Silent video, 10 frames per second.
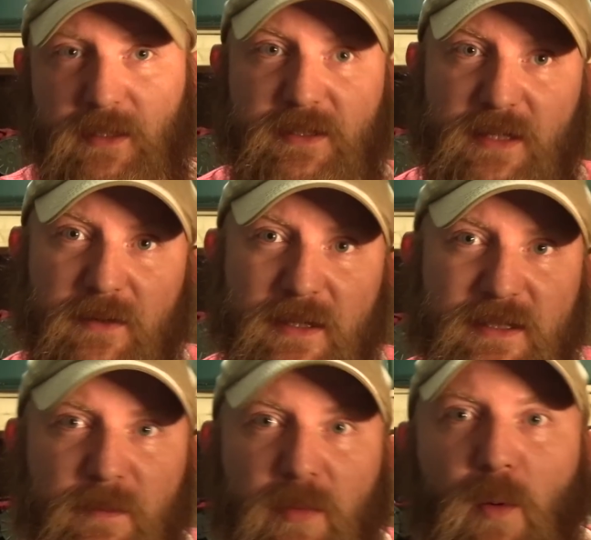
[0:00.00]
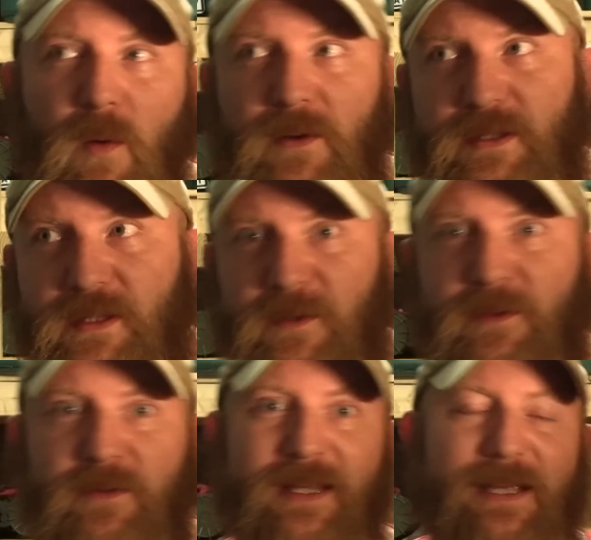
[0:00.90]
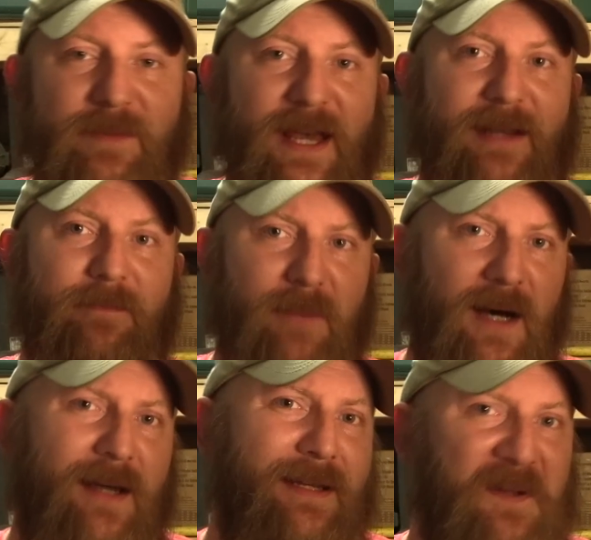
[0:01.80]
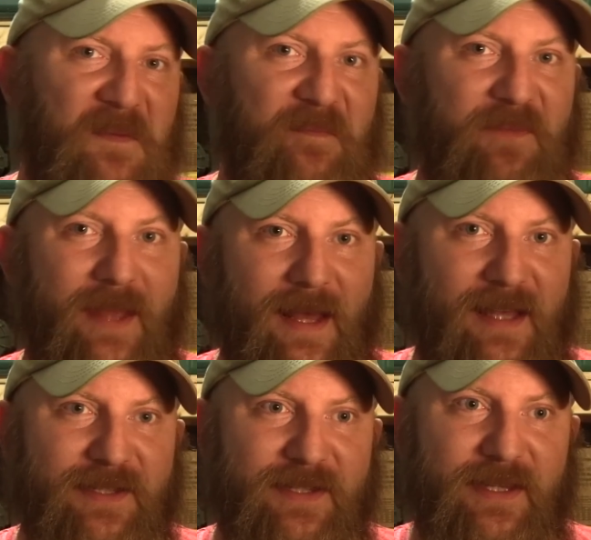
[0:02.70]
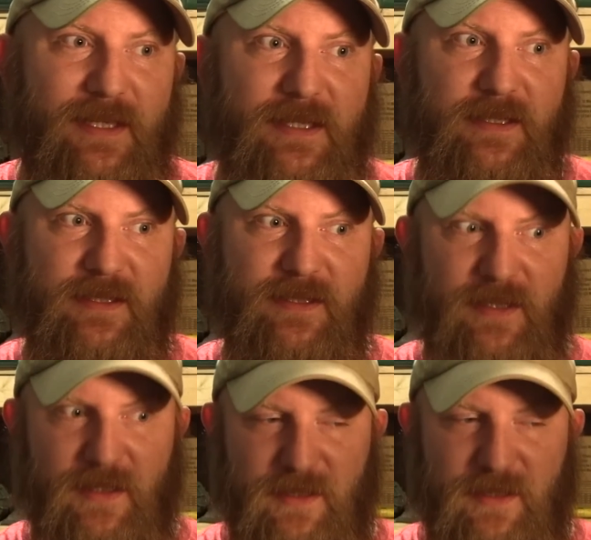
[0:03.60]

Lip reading: So it's important to keep that in mind as these